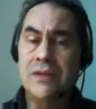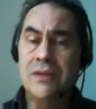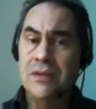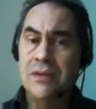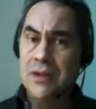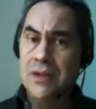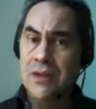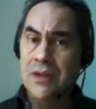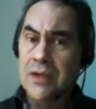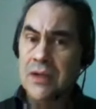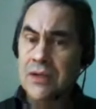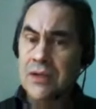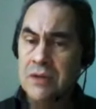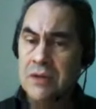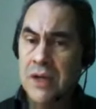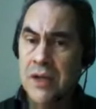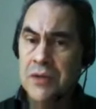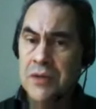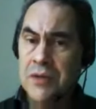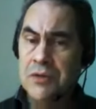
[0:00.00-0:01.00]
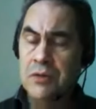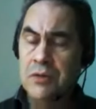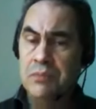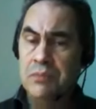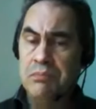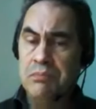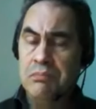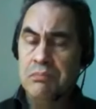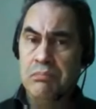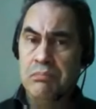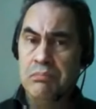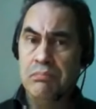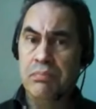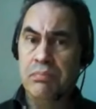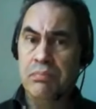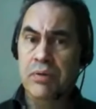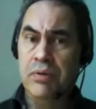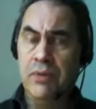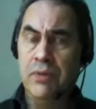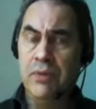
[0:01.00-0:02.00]
that he tries to
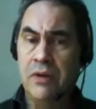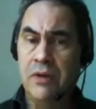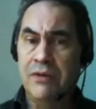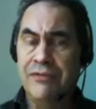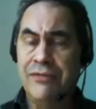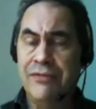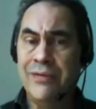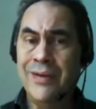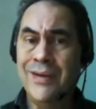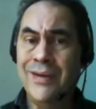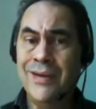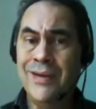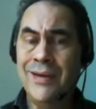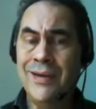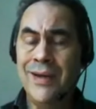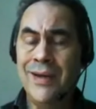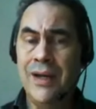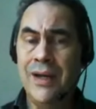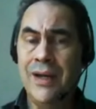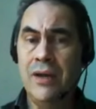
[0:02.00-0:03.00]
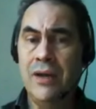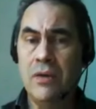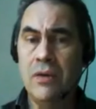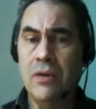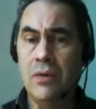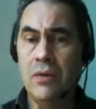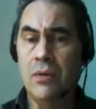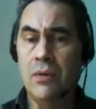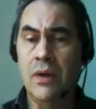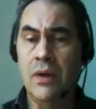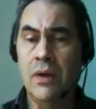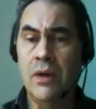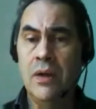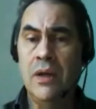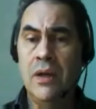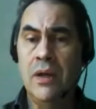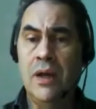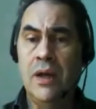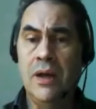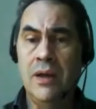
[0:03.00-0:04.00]
pull off and call
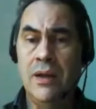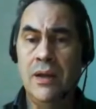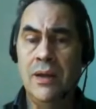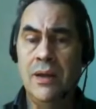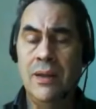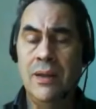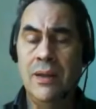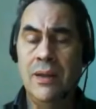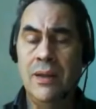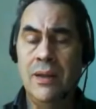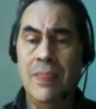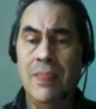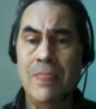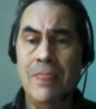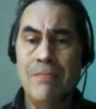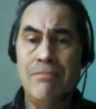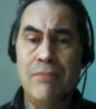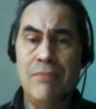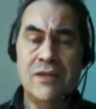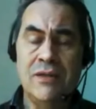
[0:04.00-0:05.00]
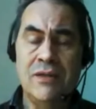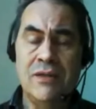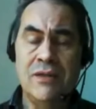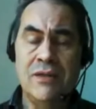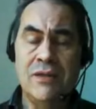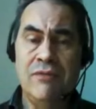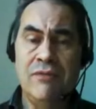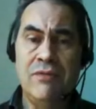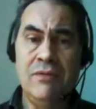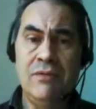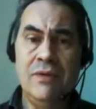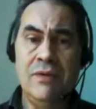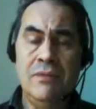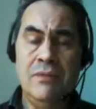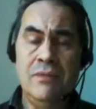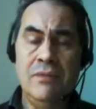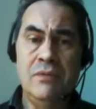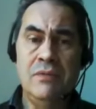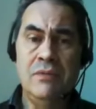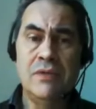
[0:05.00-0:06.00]
that something
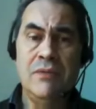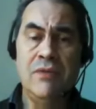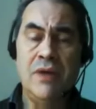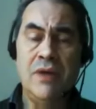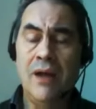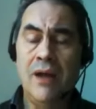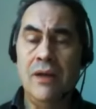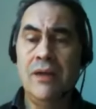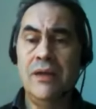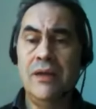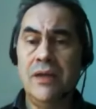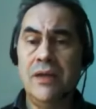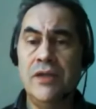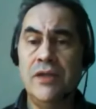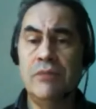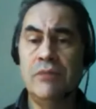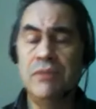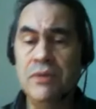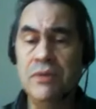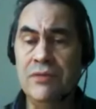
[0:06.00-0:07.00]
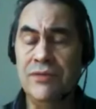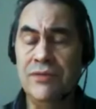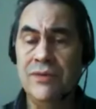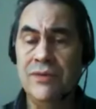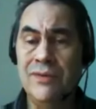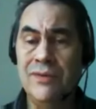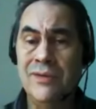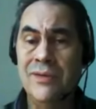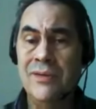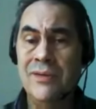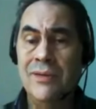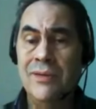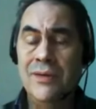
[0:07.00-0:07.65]
something ugly is beautiful.